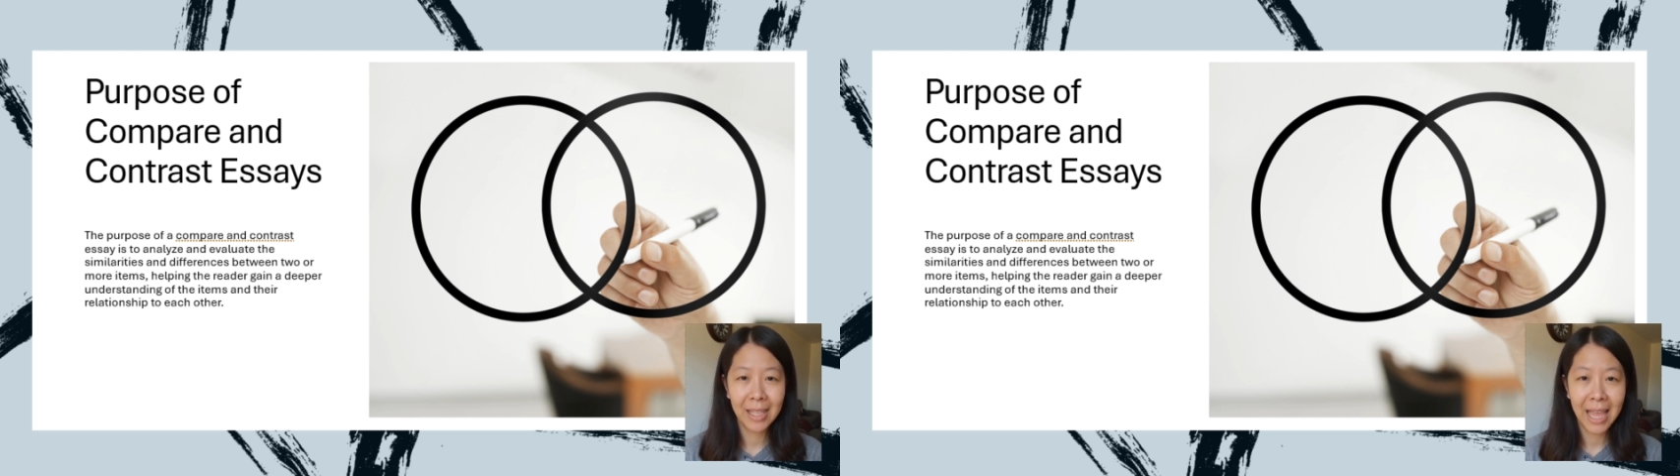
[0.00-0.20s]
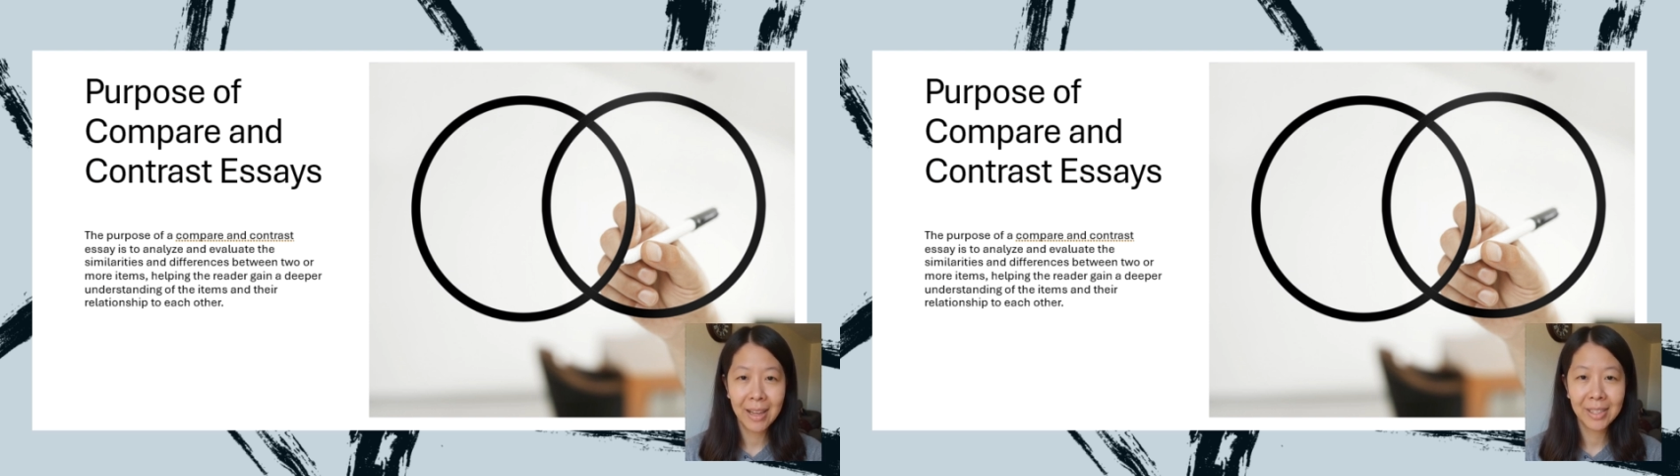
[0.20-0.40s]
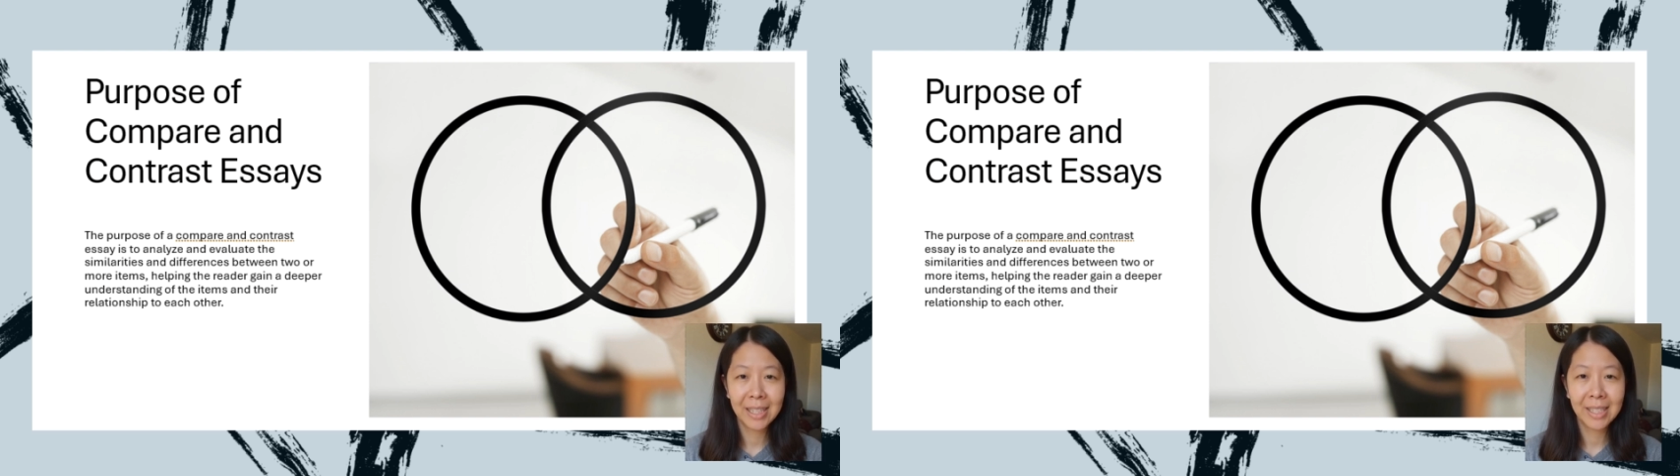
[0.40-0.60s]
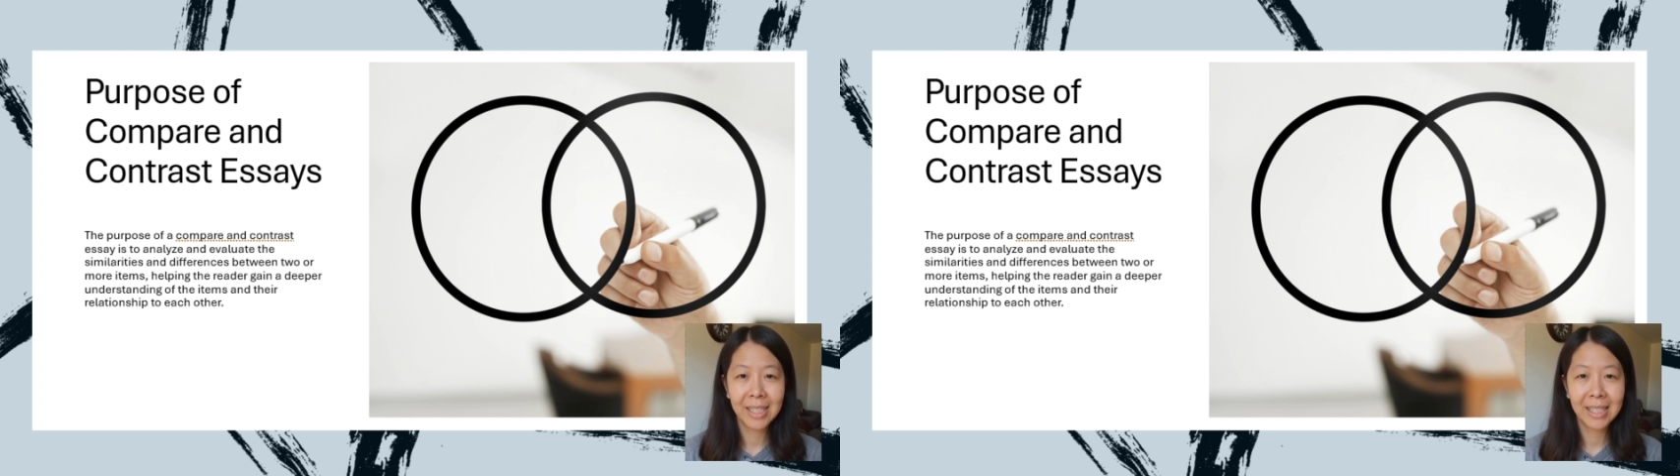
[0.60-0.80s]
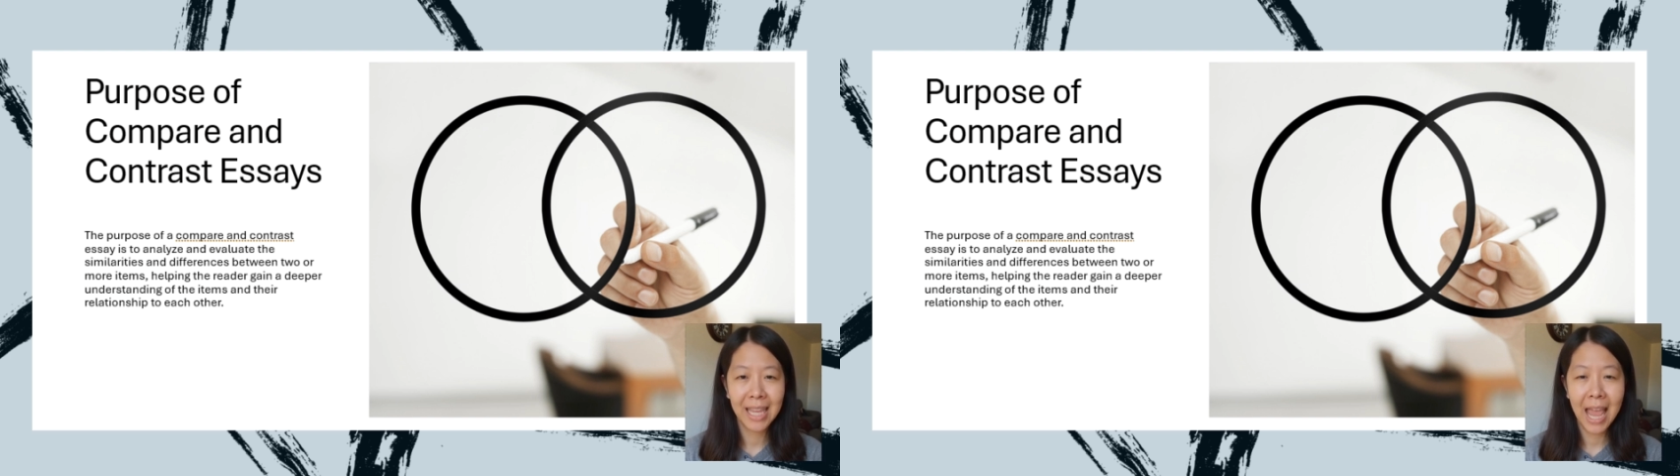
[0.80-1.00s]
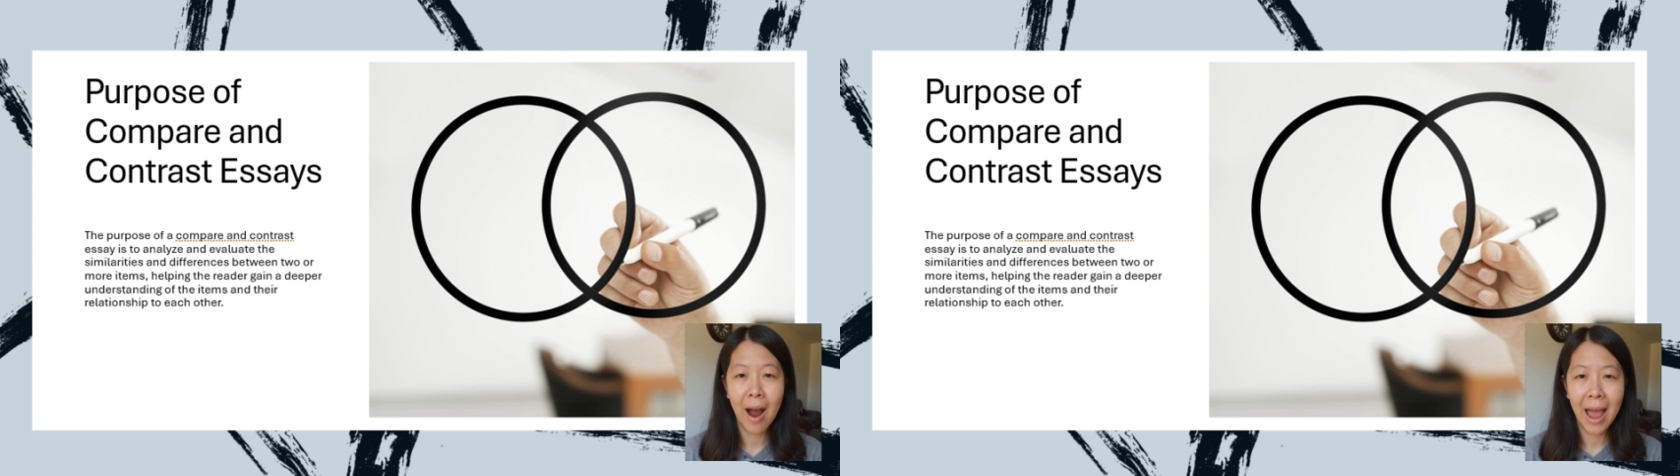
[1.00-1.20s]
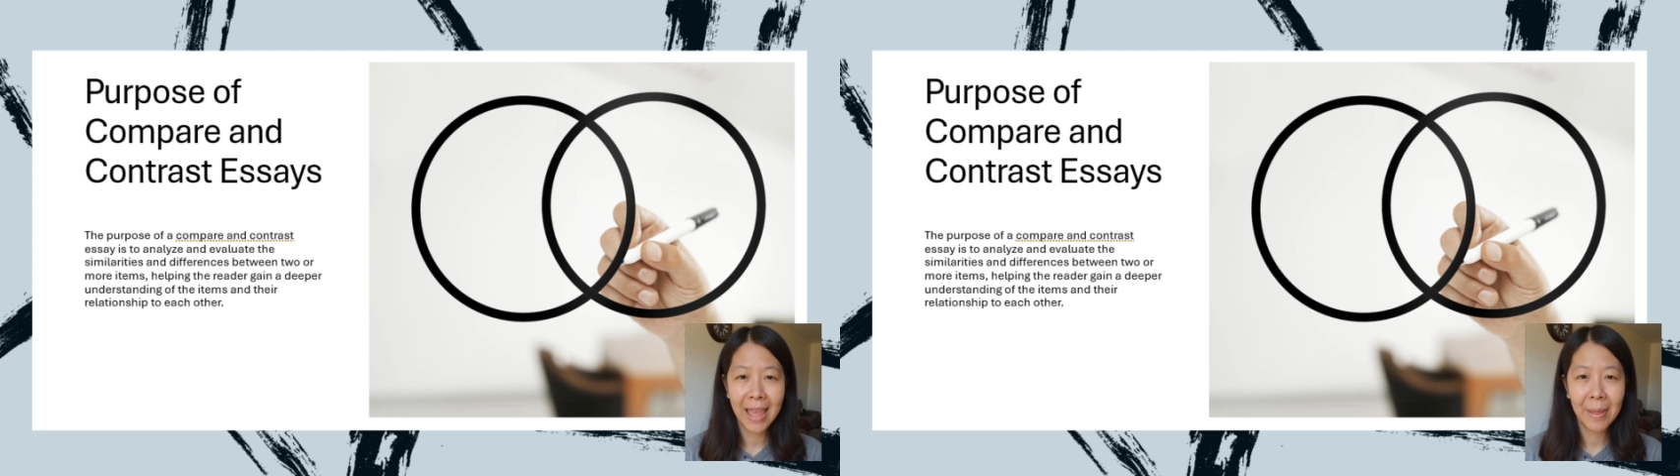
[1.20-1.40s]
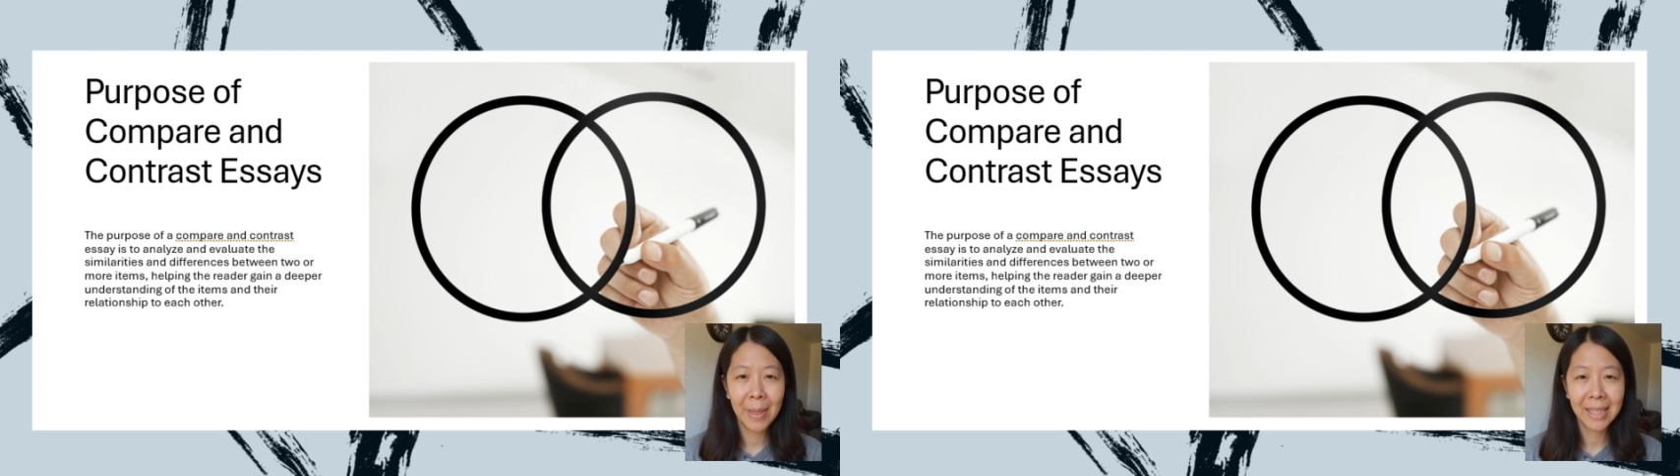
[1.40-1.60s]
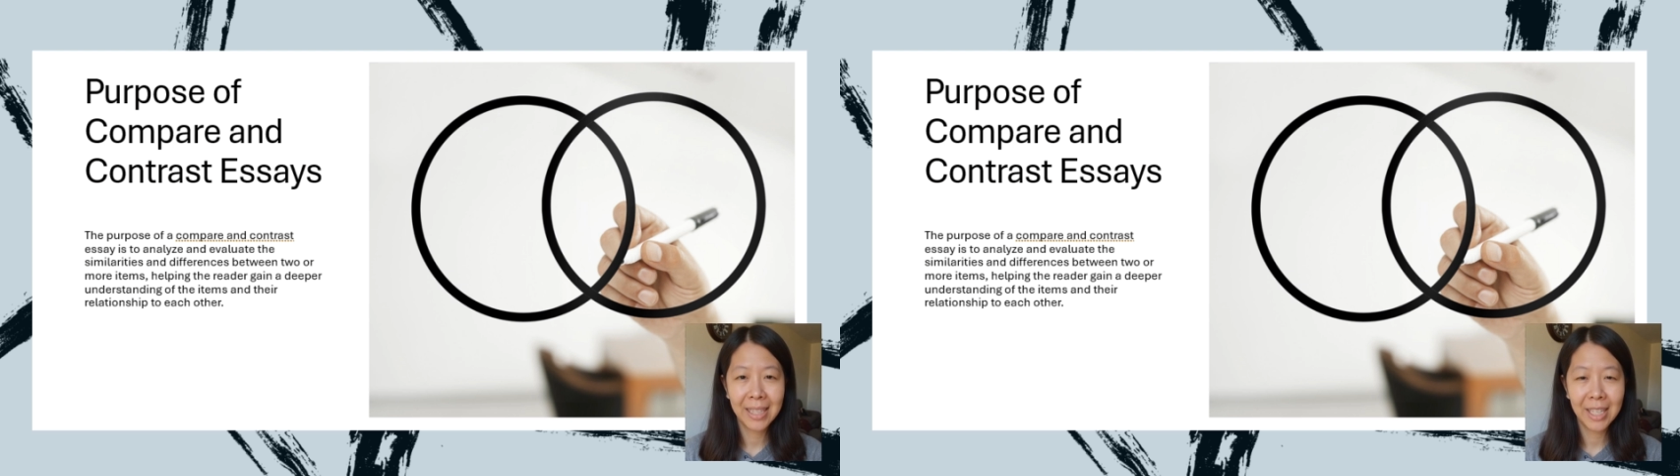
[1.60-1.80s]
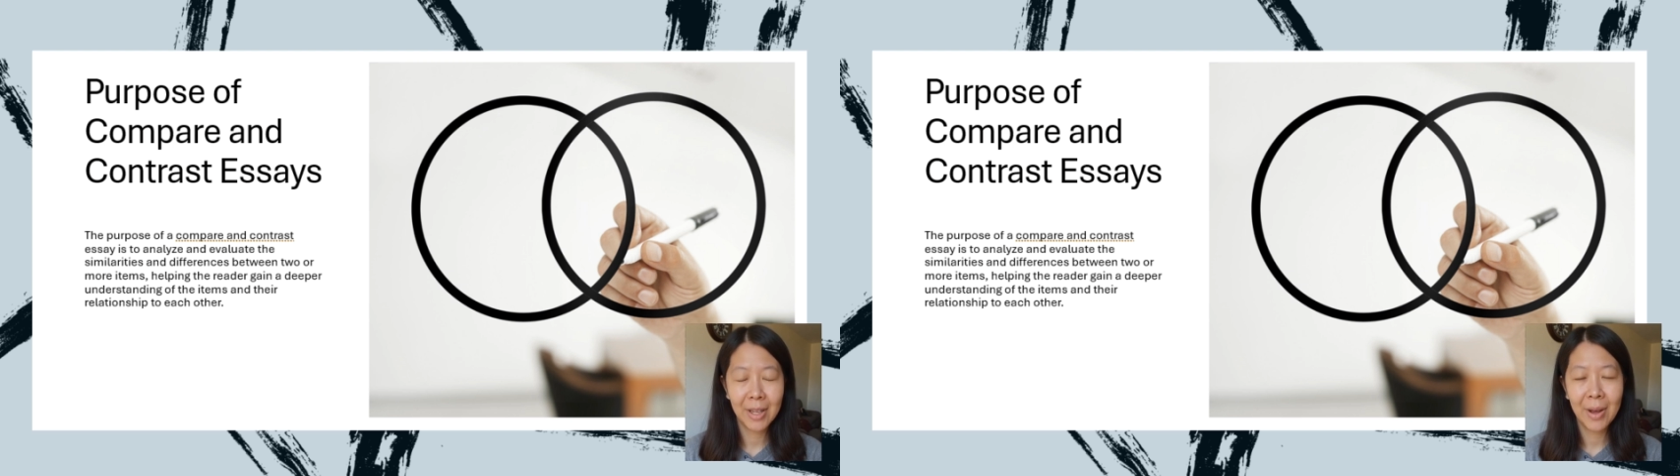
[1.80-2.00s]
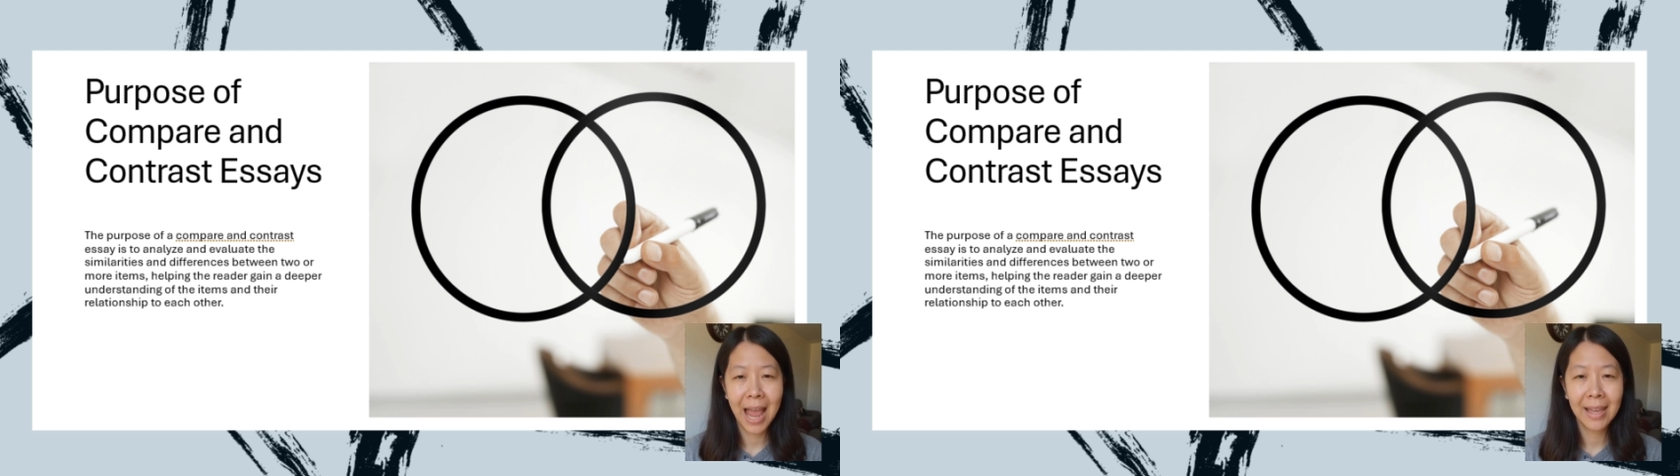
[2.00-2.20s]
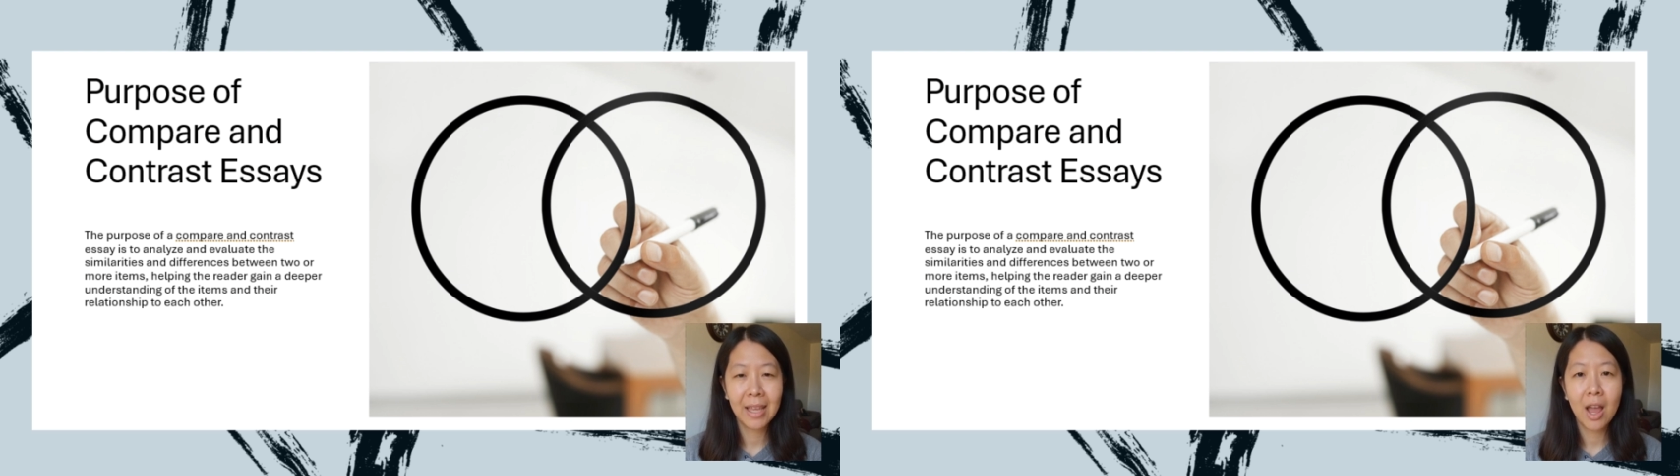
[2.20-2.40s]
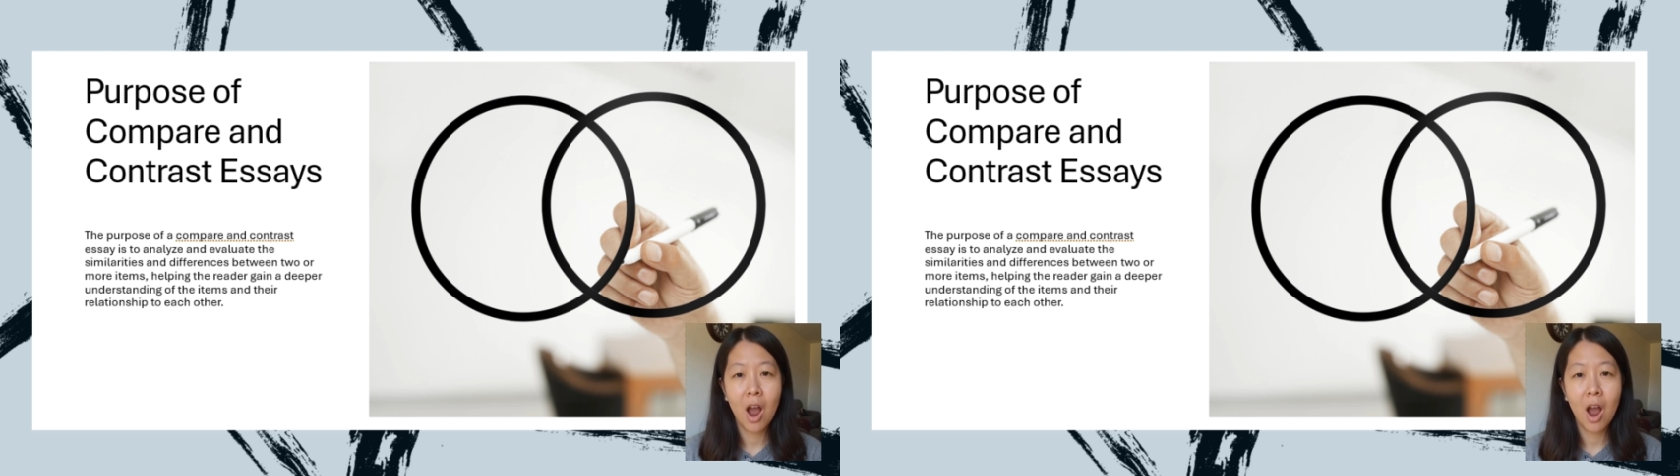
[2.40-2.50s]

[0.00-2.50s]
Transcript: allows us to see how elements interact,